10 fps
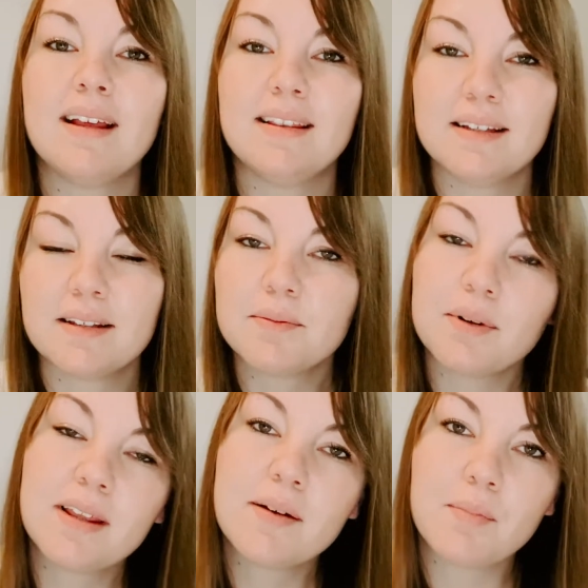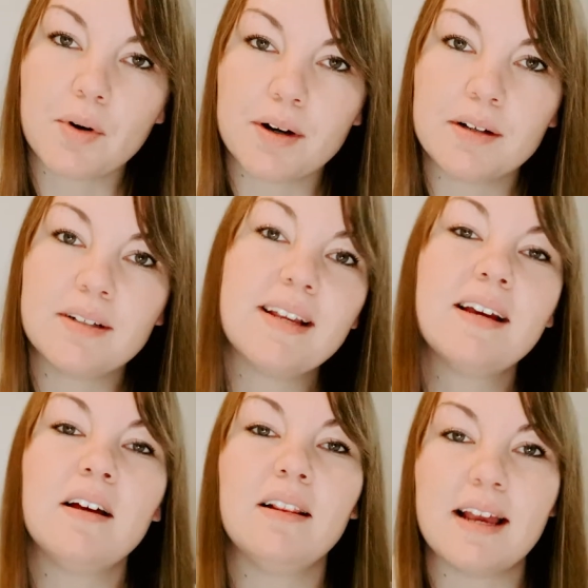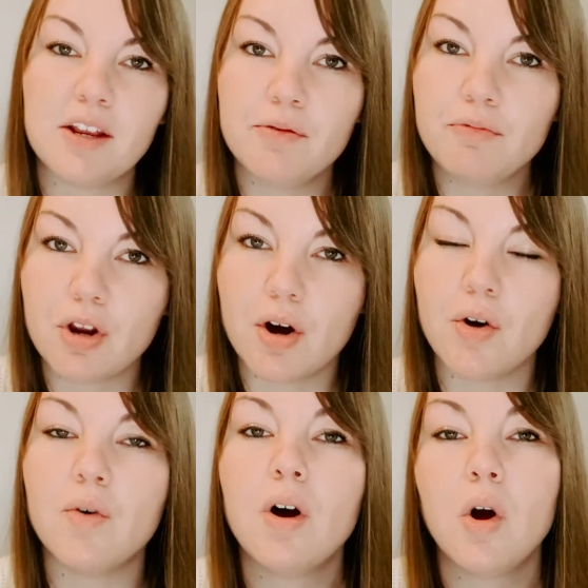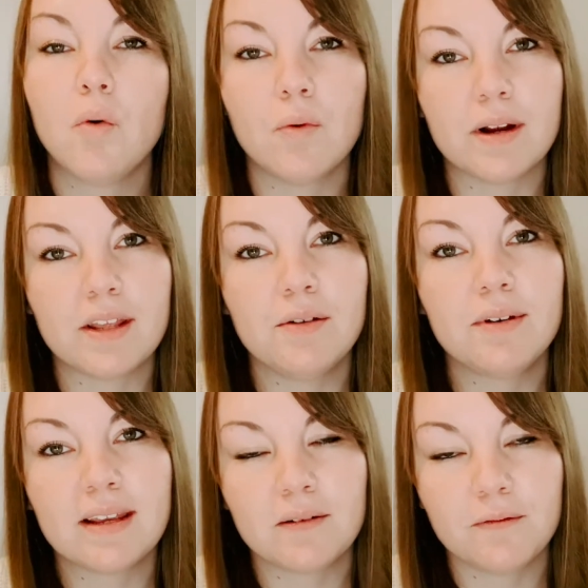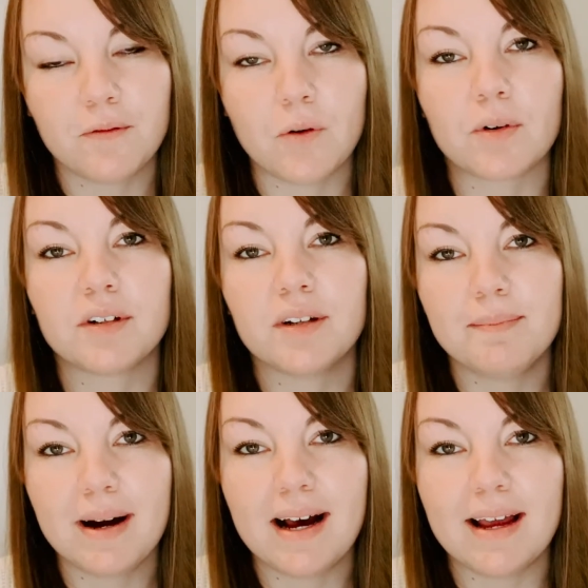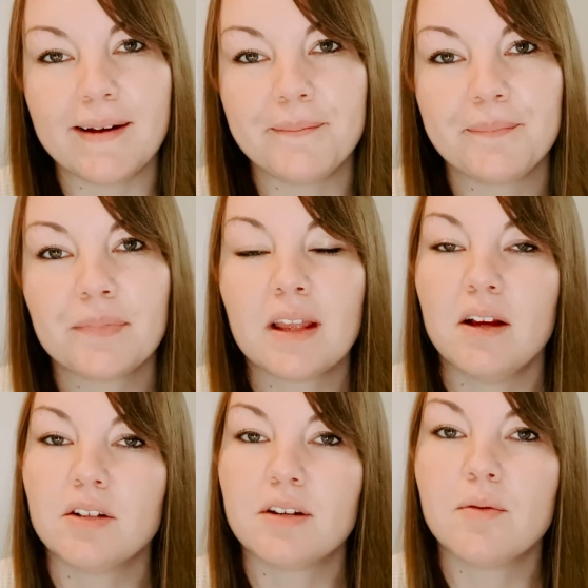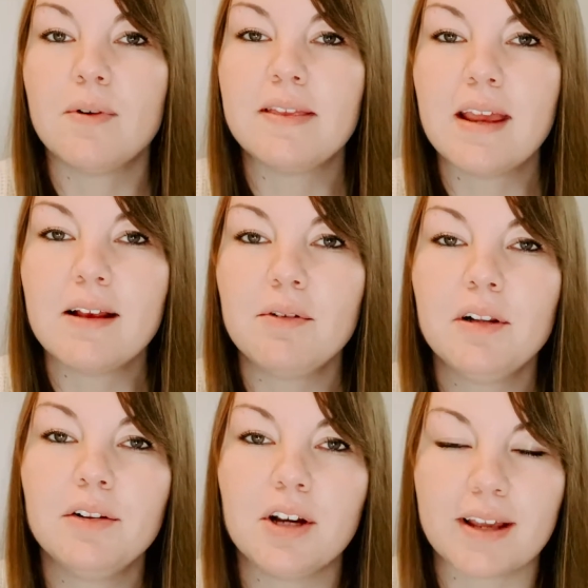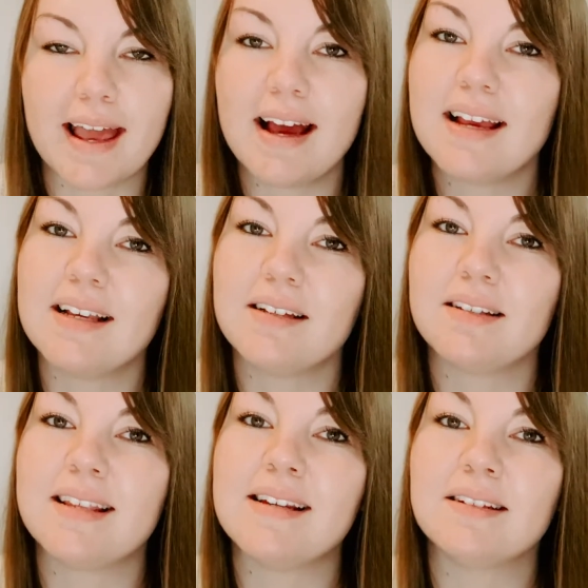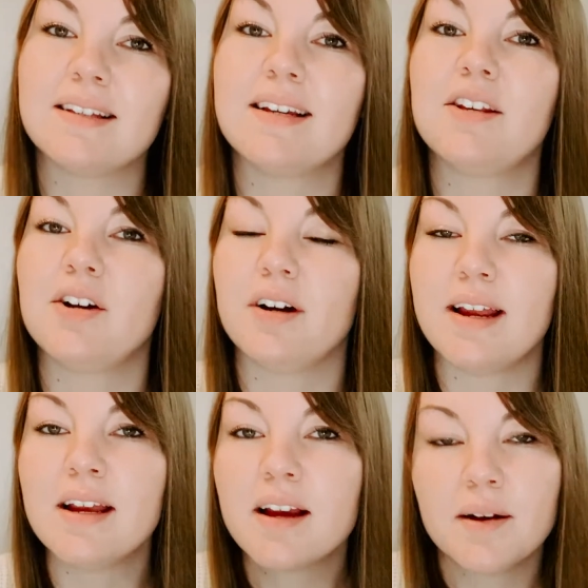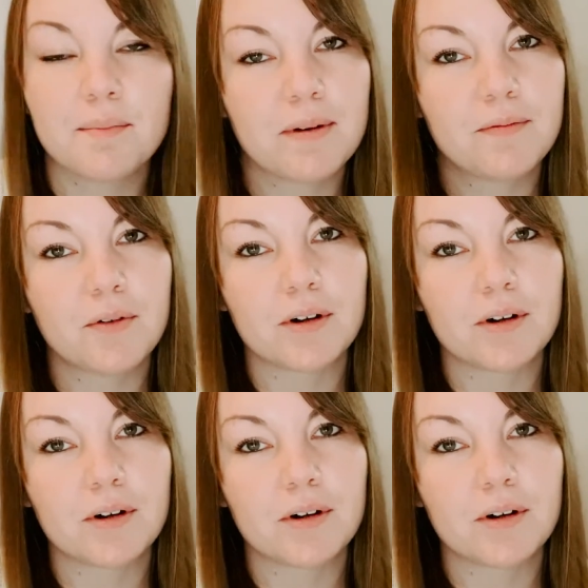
This is really important. It'll let you know what you can afford to buy. So what they will look at is things like your income before